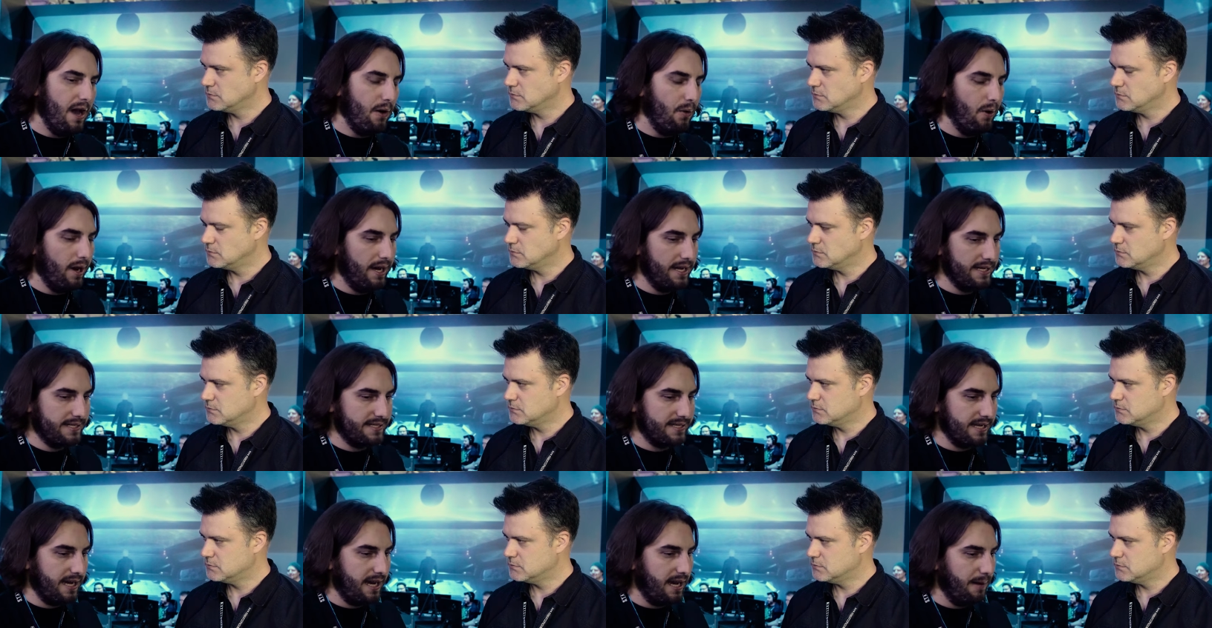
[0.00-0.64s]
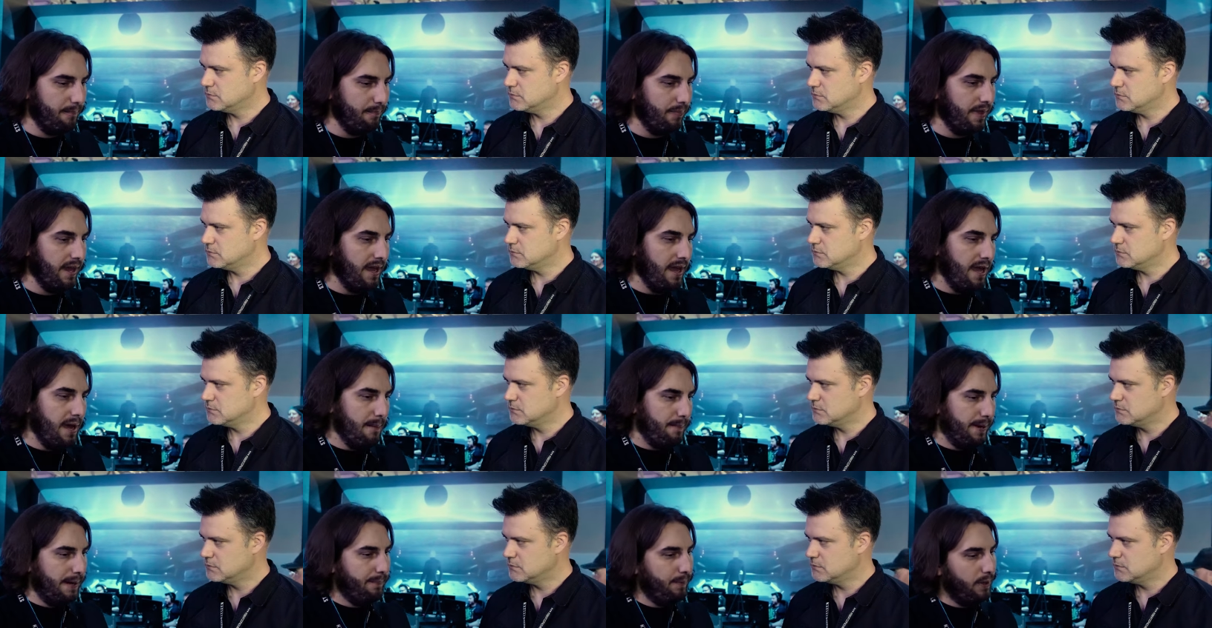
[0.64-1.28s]
Speaker 1: Was um,
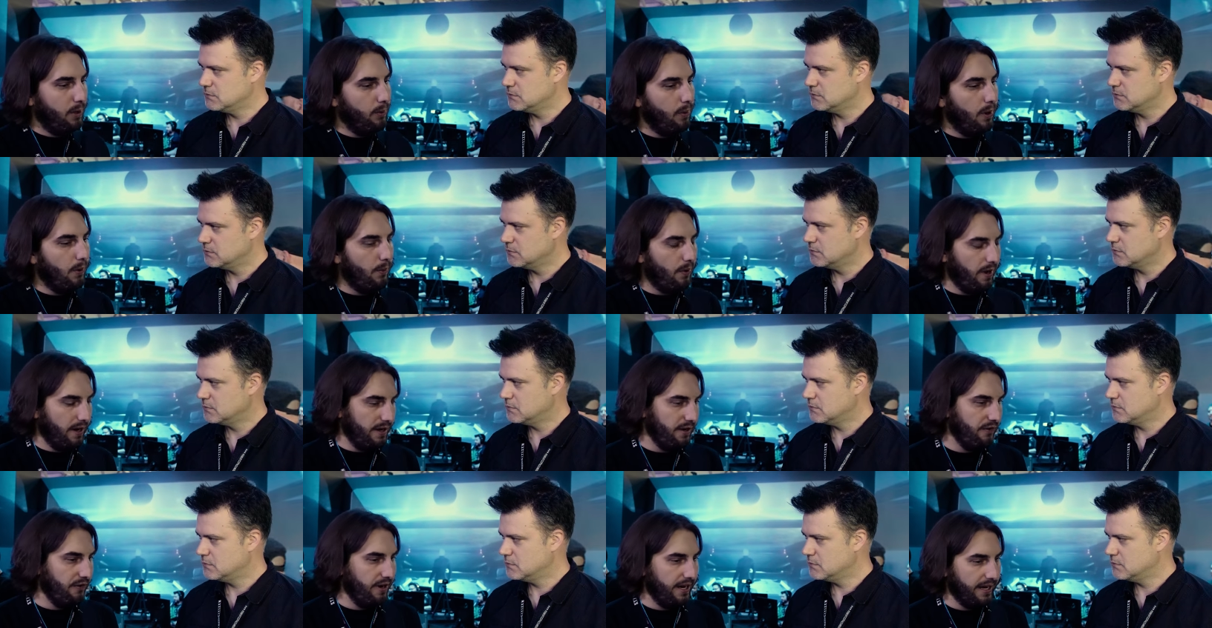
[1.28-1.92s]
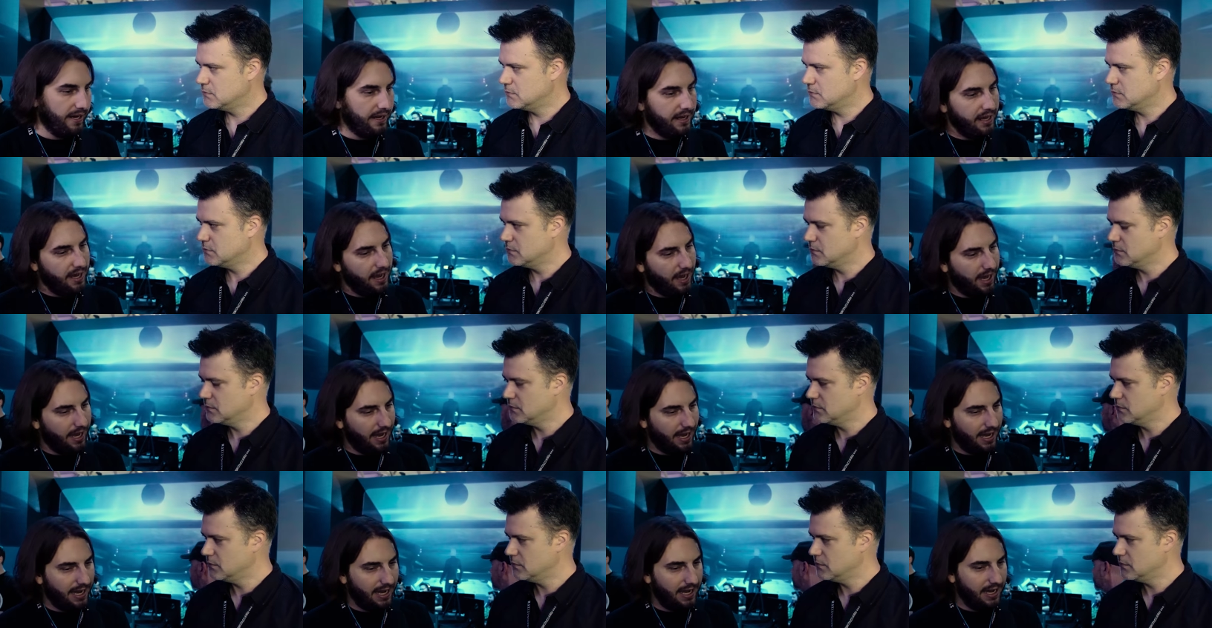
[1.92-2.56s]
people were wondering,
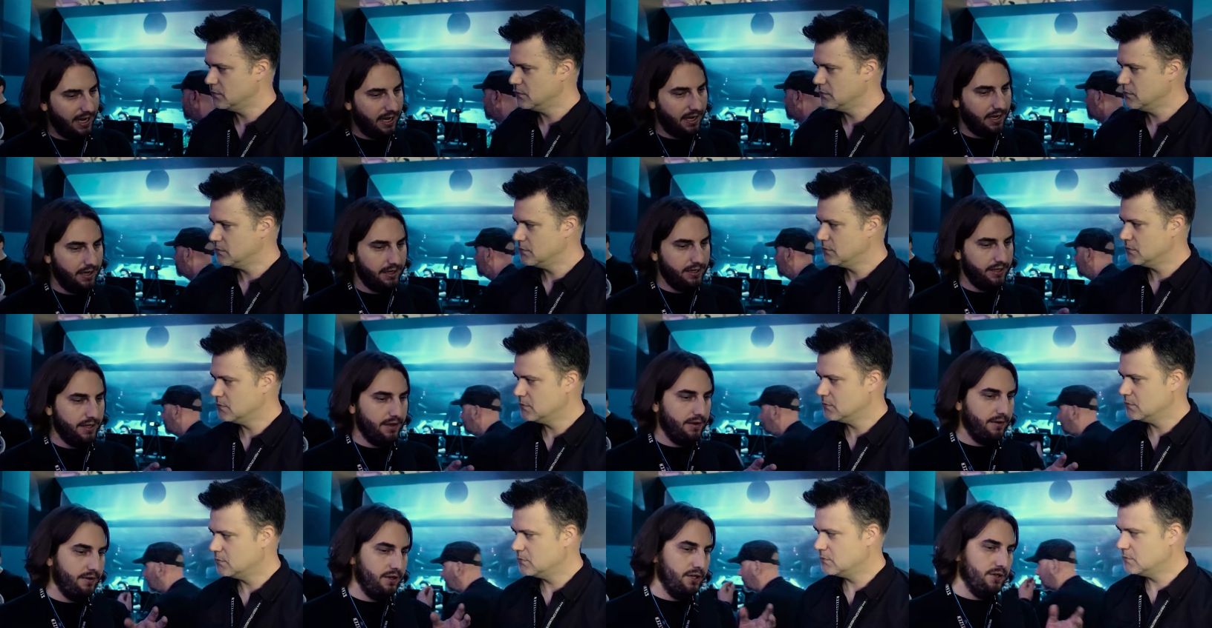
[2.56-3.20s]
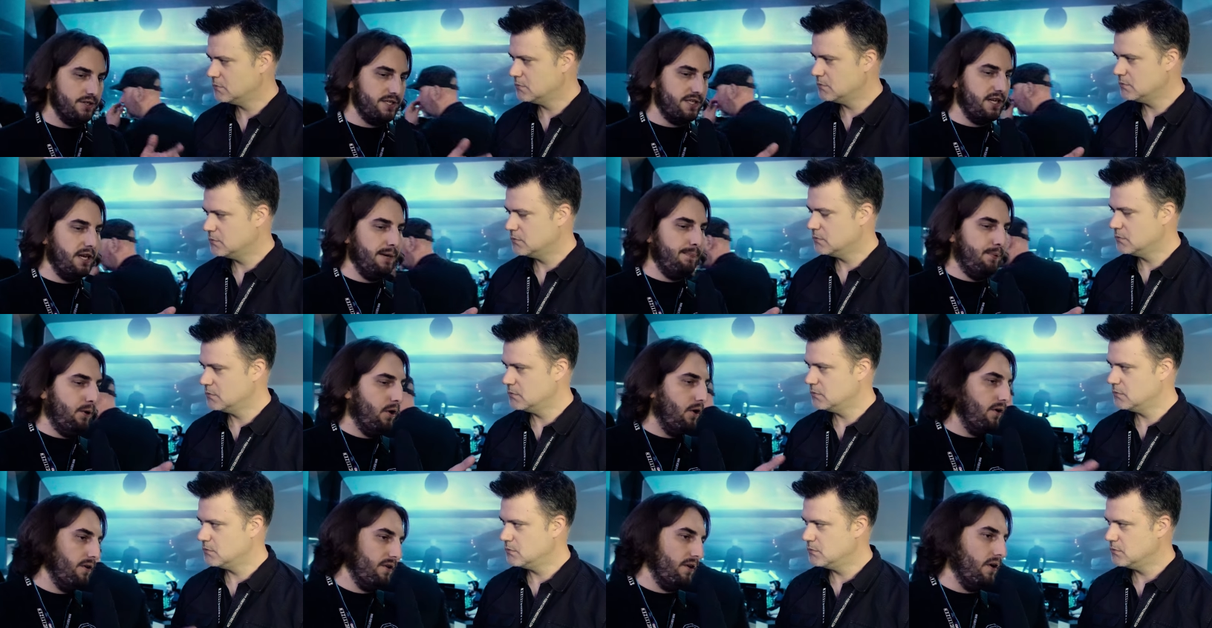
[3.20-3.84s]
uh, you, you see
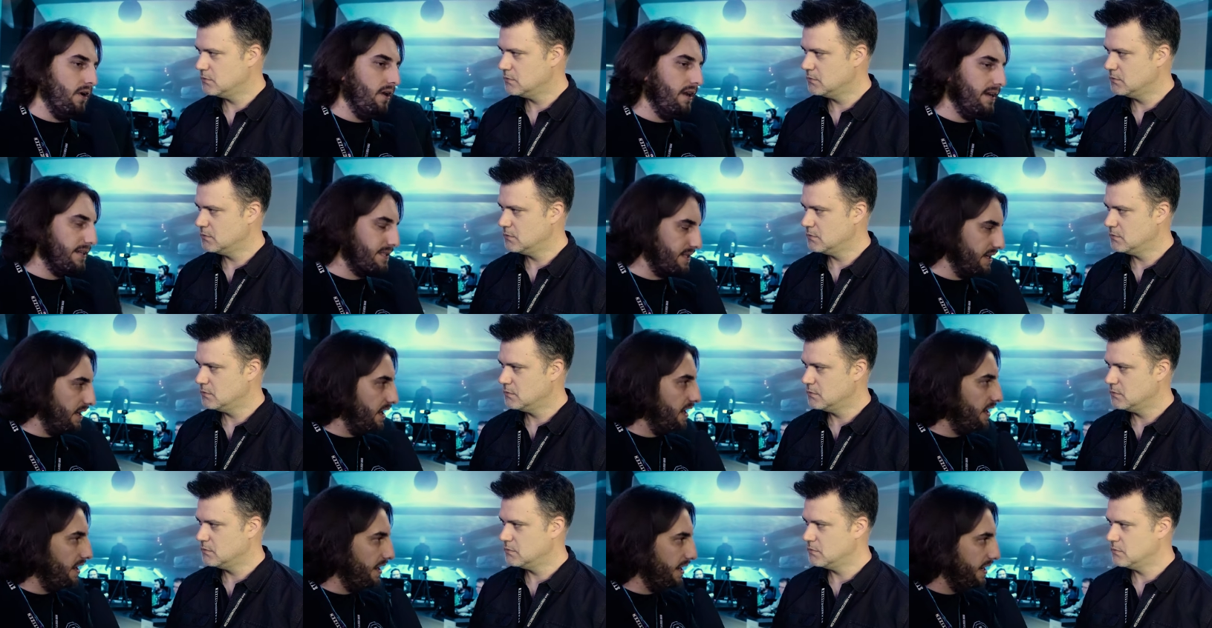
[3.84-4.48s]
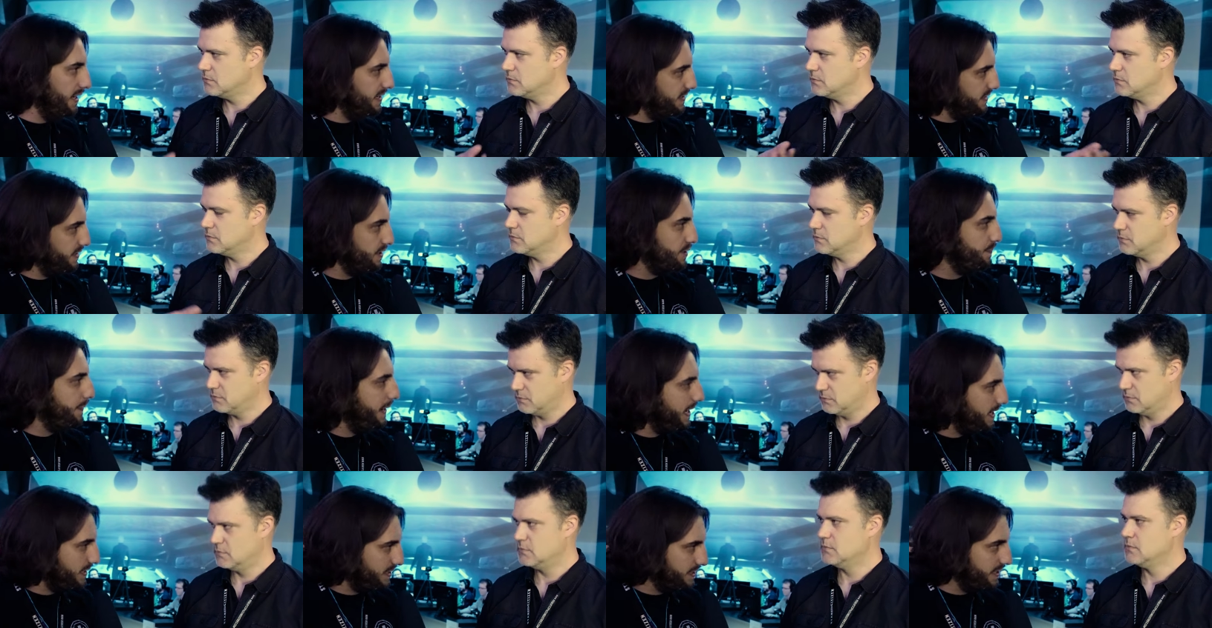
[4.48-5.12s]
Port Olisar as a
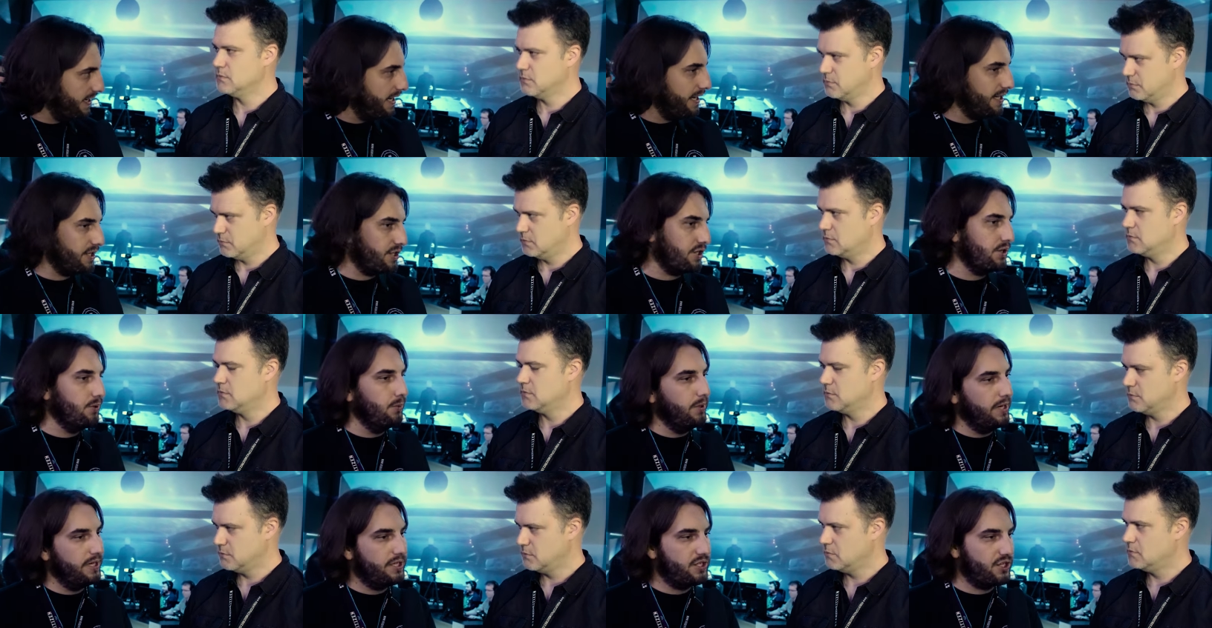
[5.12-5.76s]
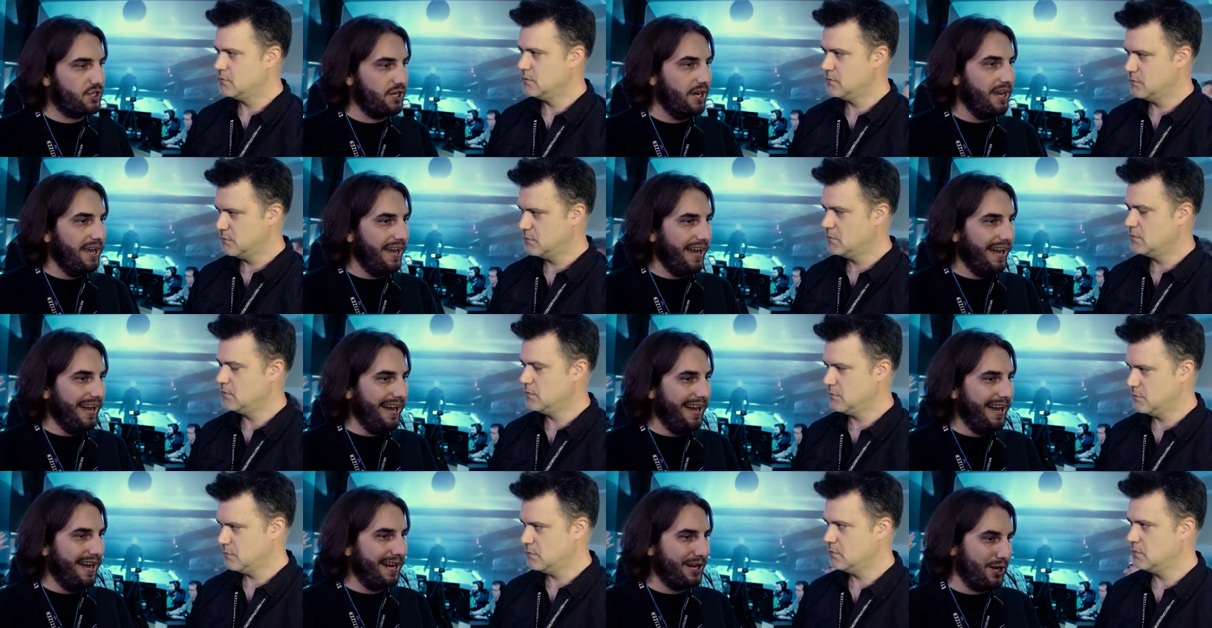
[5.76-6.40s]
space station, which
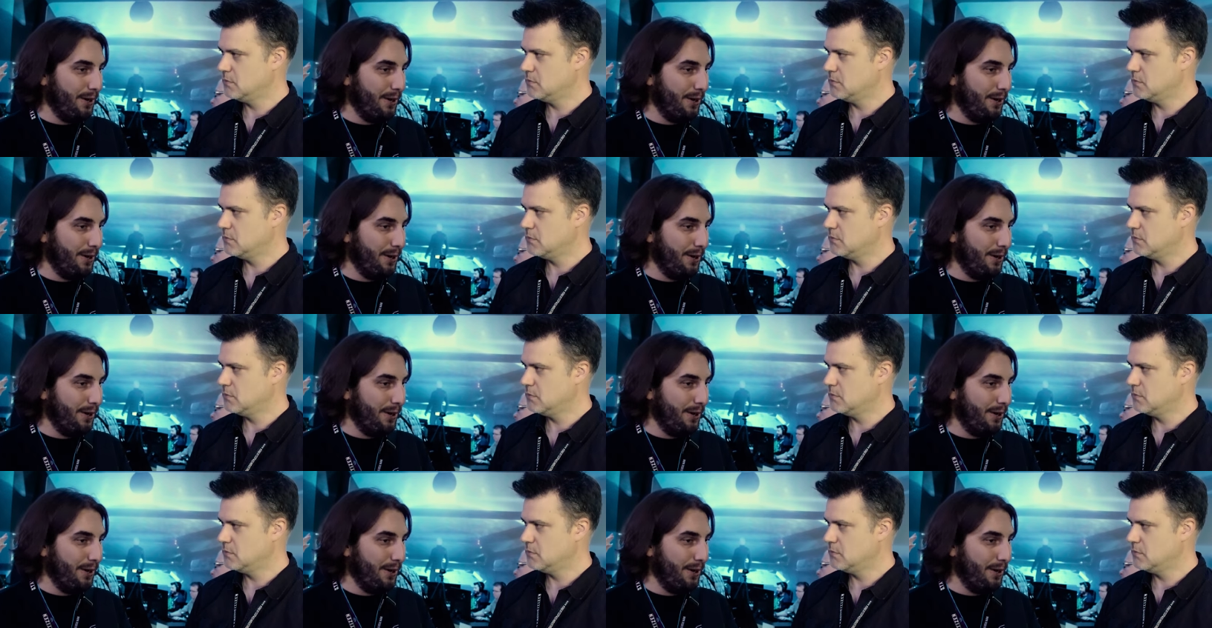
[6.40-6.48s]
uh,